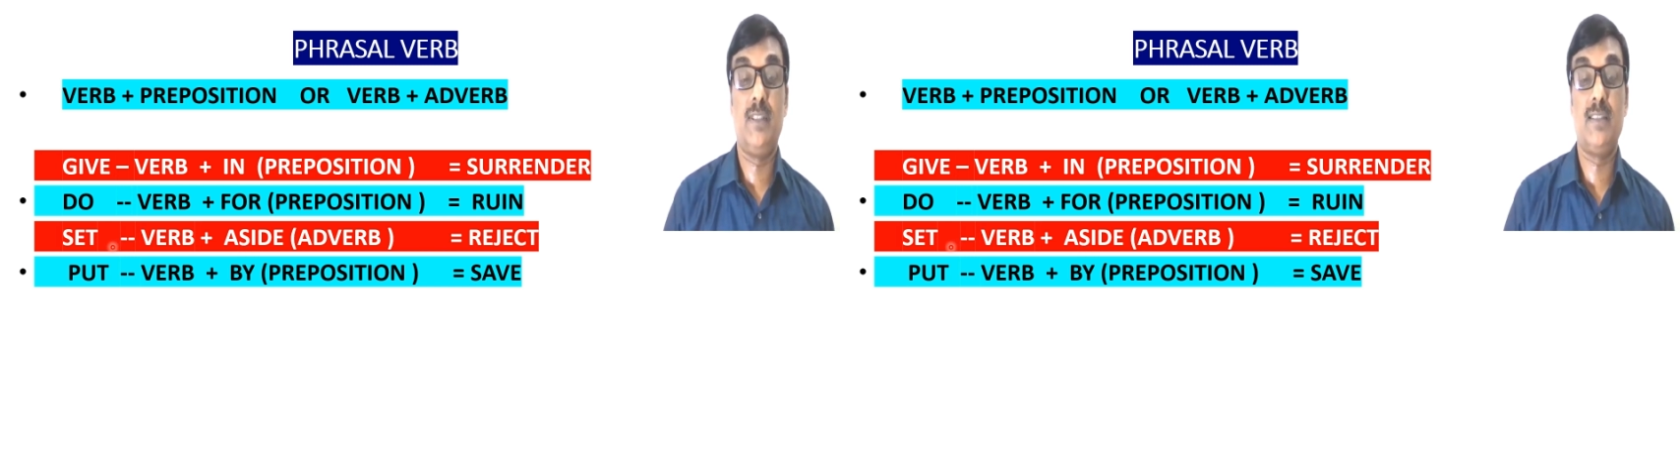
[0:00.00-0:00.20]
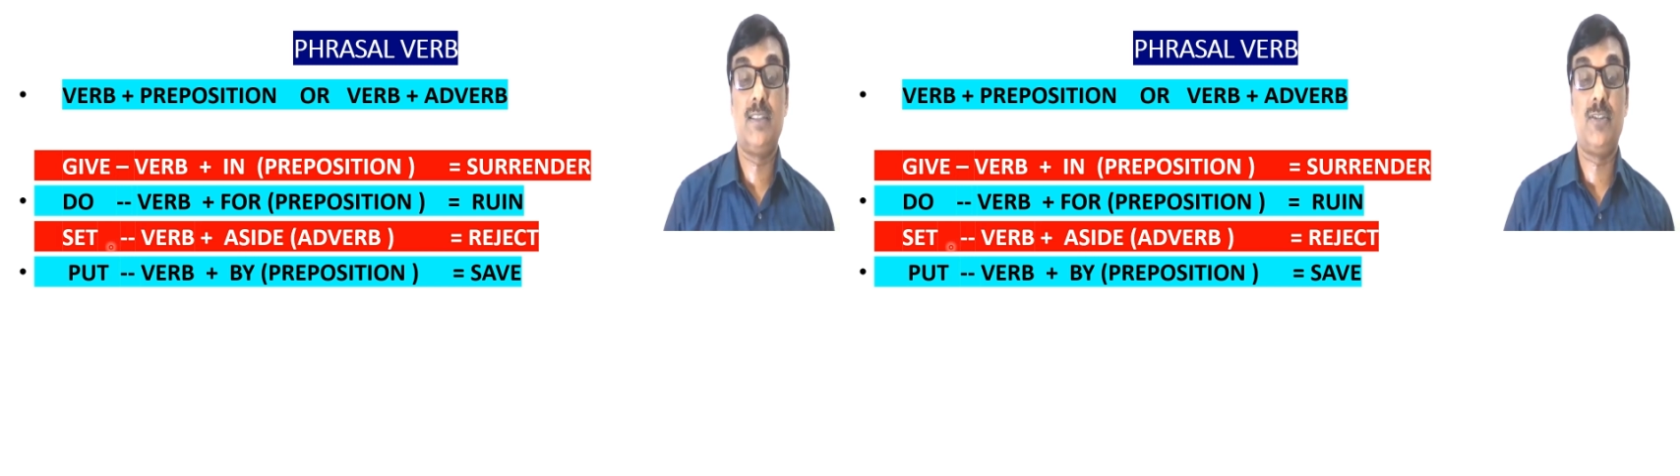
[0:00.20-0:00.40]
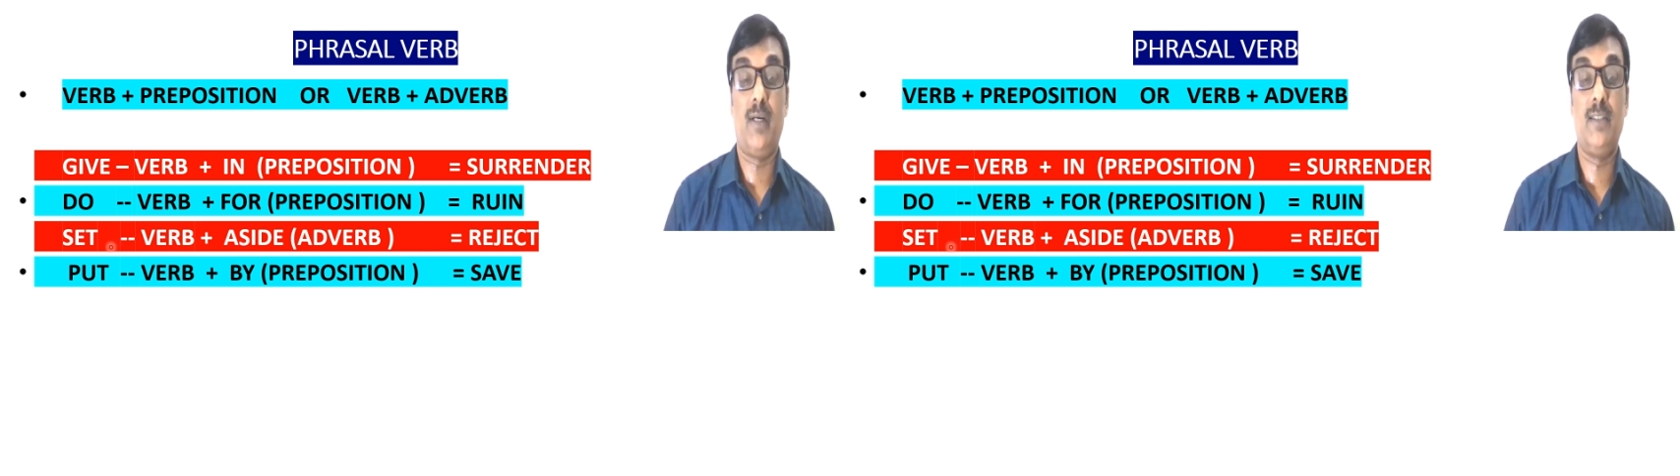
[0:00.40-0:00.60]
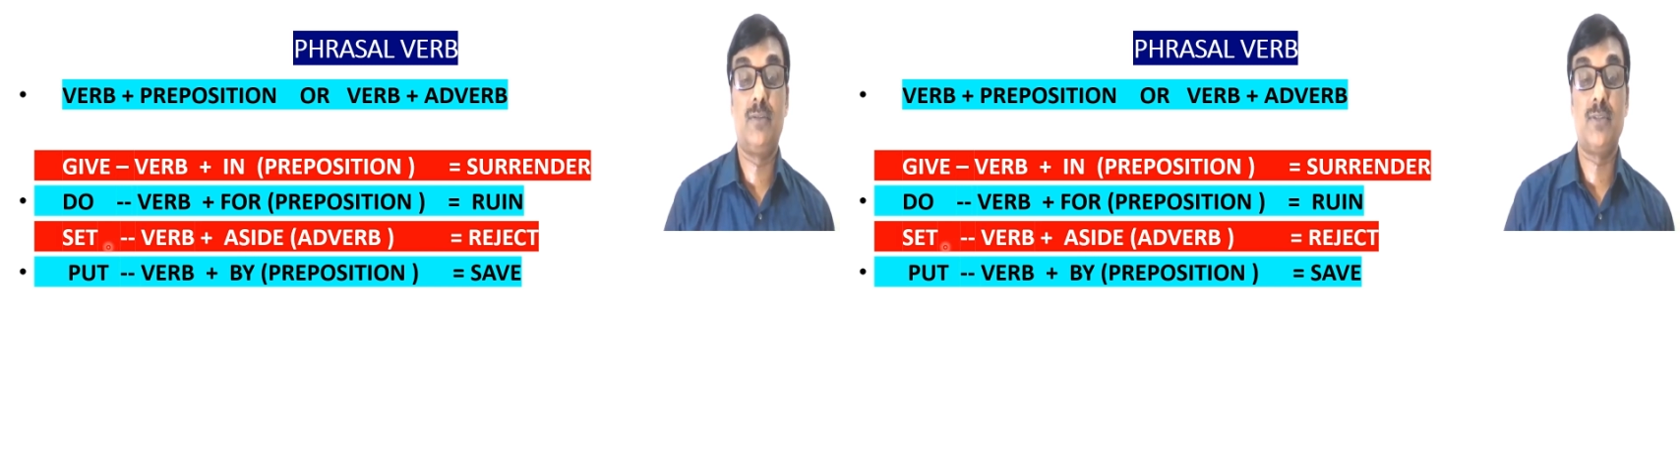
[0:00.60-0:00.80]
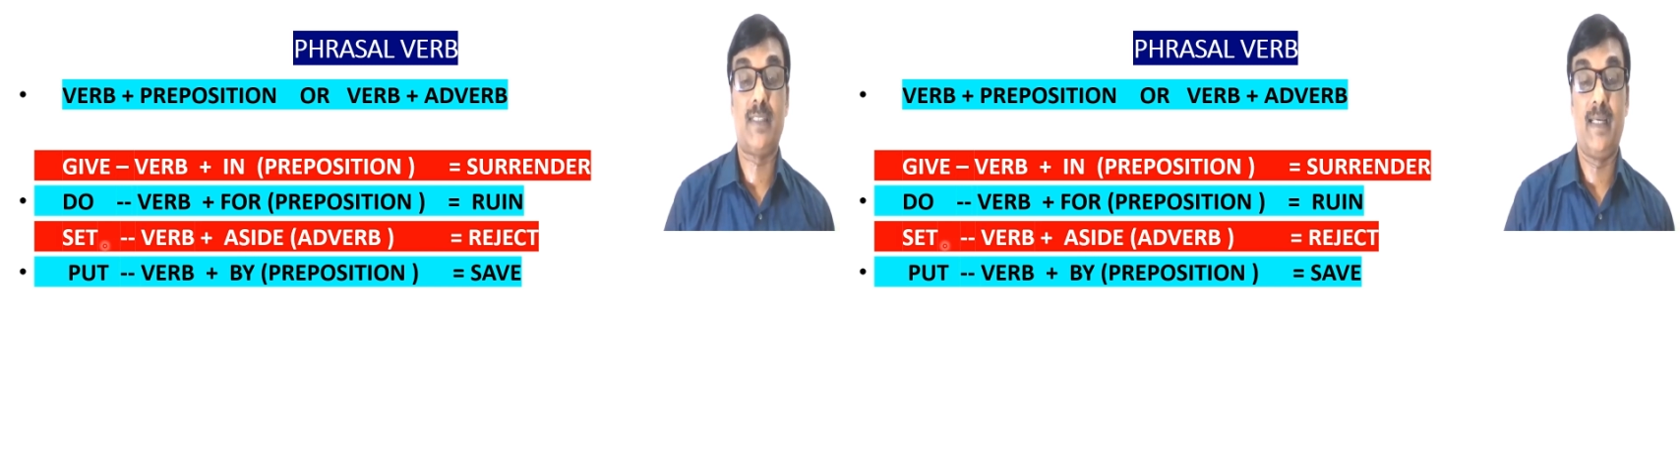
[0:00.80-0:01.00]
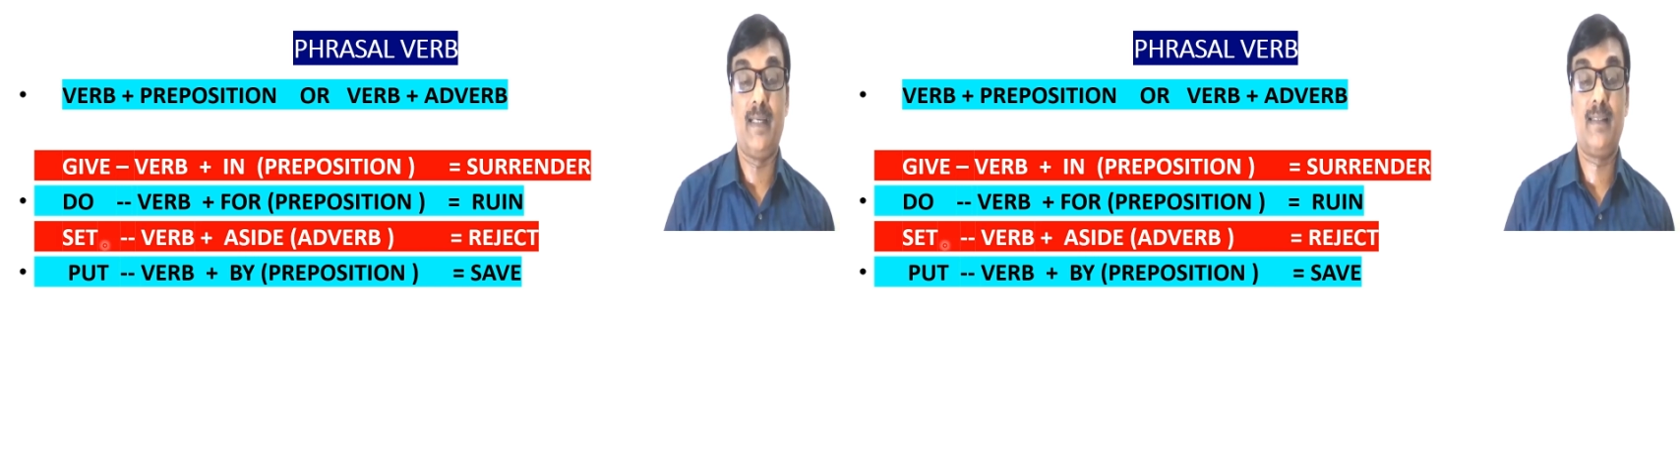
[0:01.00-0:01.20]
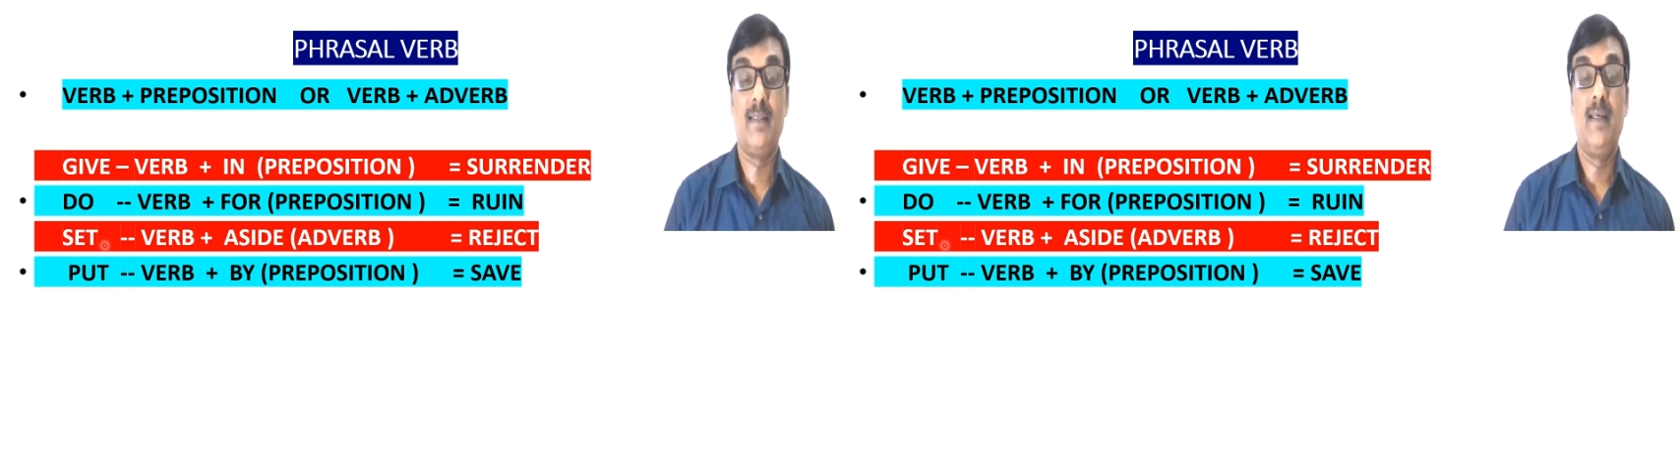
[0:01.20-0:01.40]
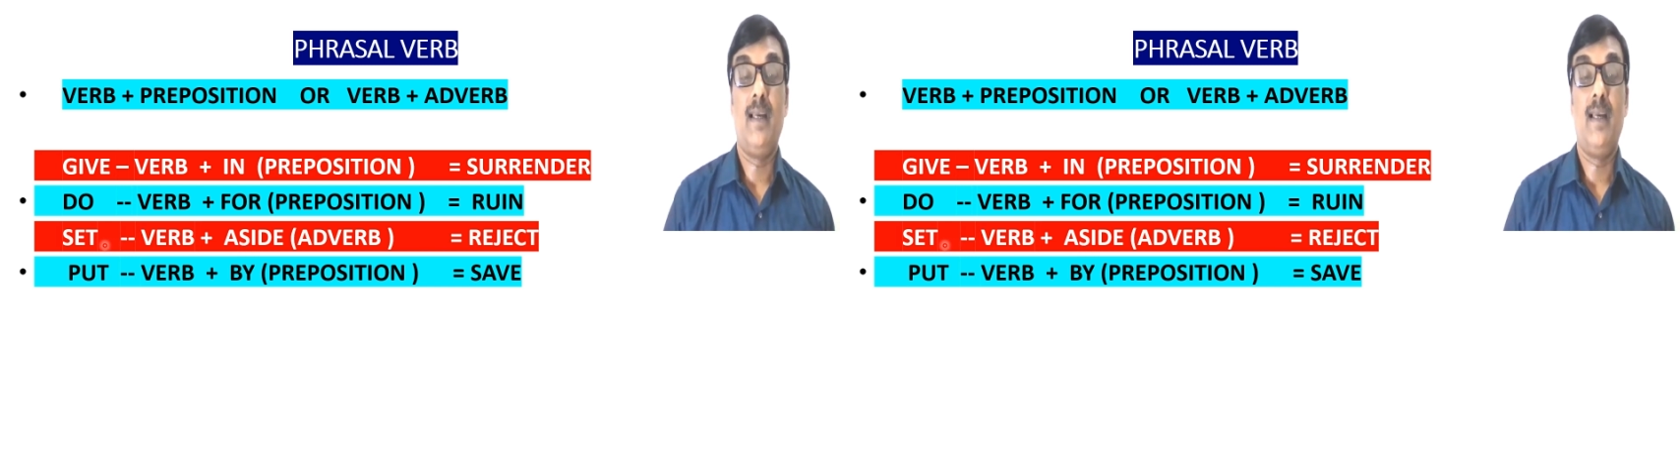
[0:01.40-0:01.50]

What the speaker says: is joined to set